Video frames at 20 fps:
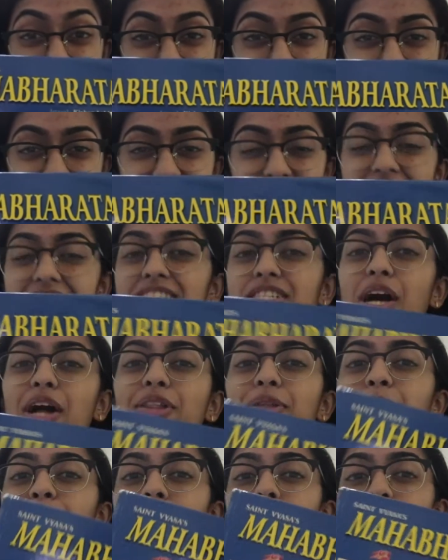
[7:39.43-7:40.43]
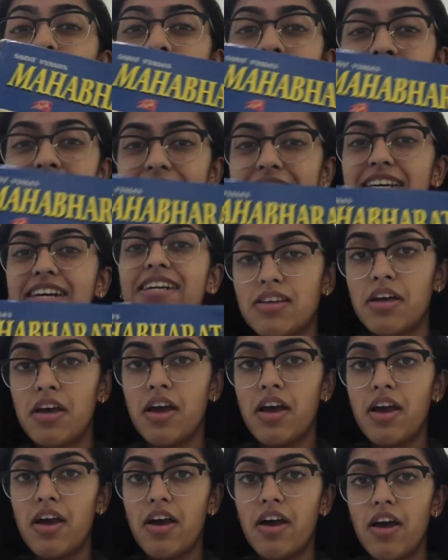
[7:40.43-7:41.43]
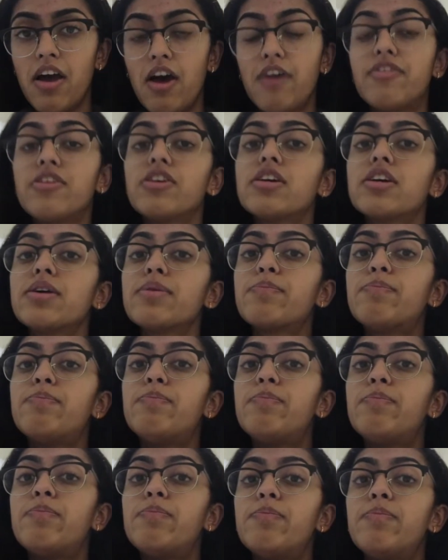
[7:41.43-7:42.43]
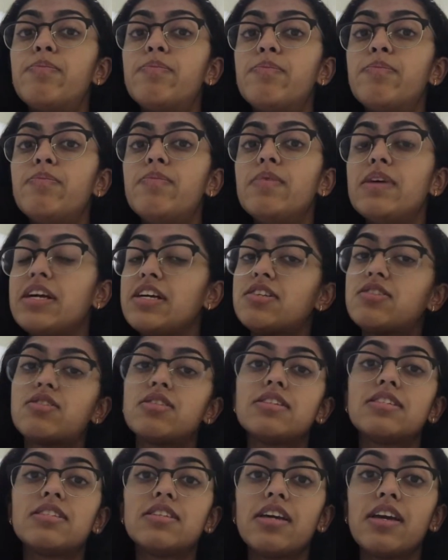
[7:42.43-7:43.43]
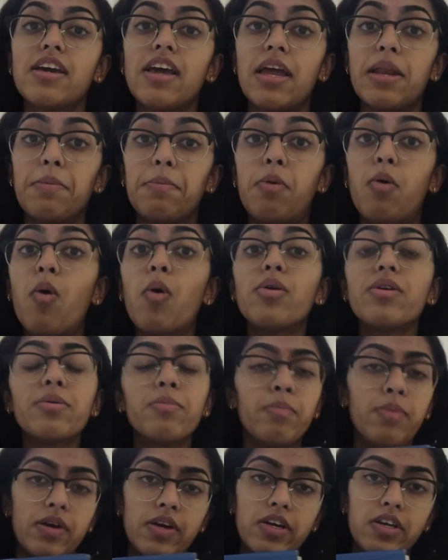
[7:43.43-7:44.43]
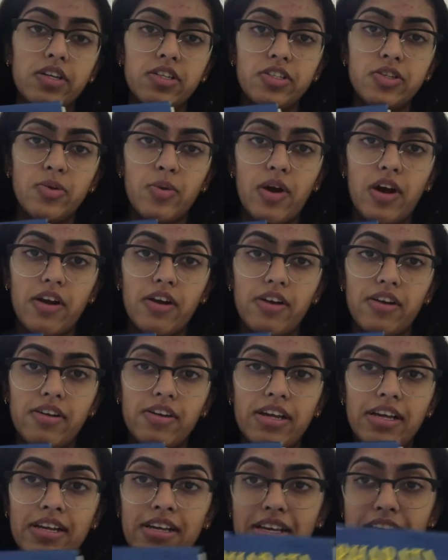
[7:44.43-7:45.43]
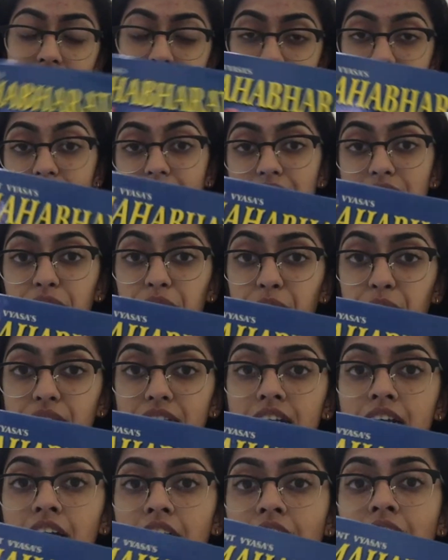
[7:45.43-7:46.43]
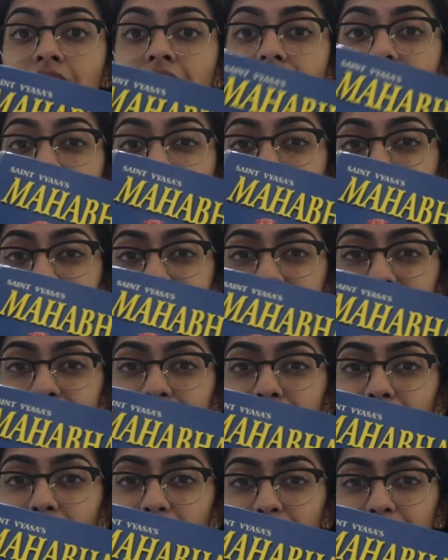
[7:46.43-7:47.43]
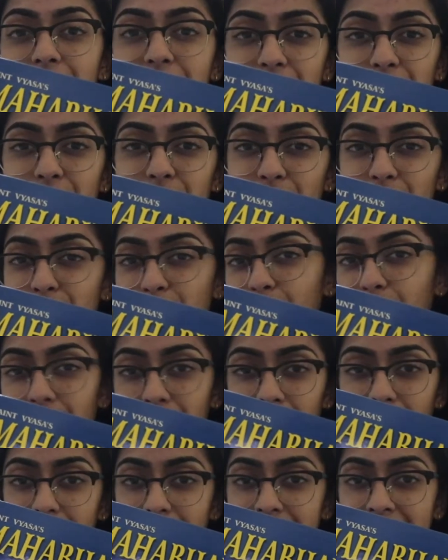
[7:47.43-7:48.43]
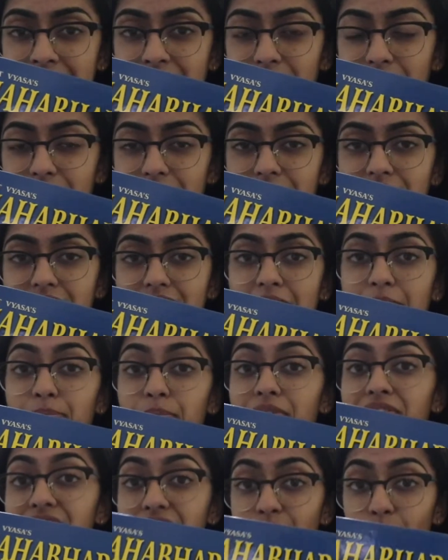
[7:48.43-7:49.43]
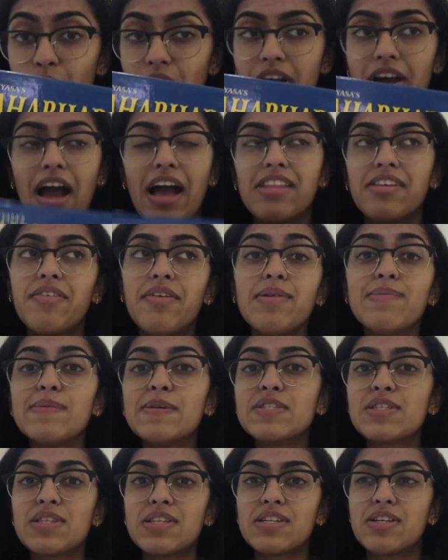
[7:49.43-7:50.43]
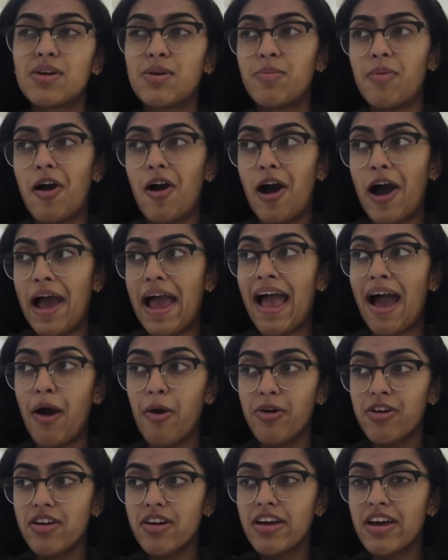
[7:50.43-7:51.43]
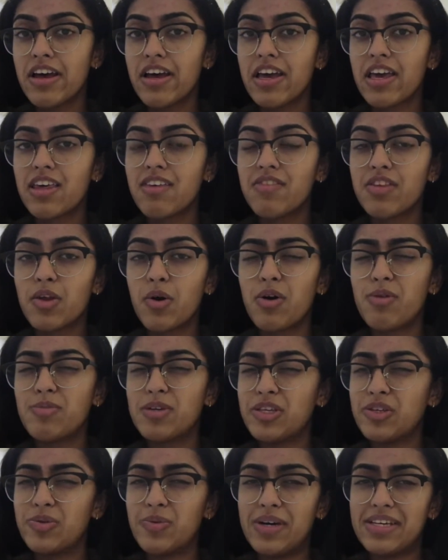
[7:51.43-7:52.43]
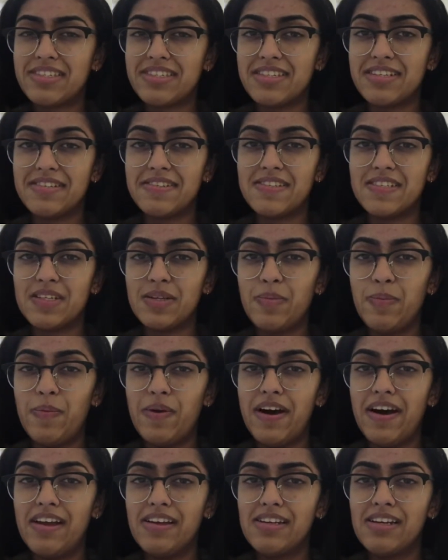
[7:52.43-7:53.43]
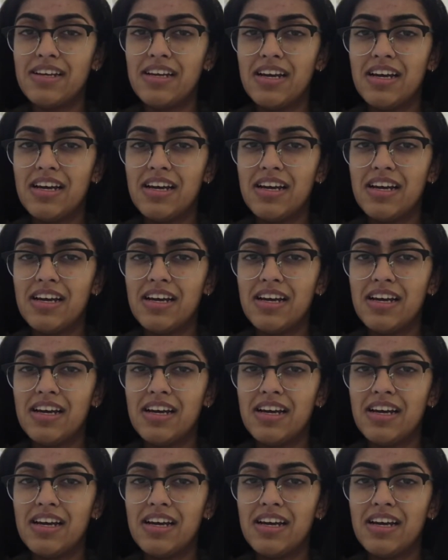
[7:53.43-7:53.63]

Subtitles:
it is. It's called the Mahabharata. A very interesting and important book to our India's history, and our religion is part of our history, as I've said before. I love I'm using the term our, even though I'm a US citizen, but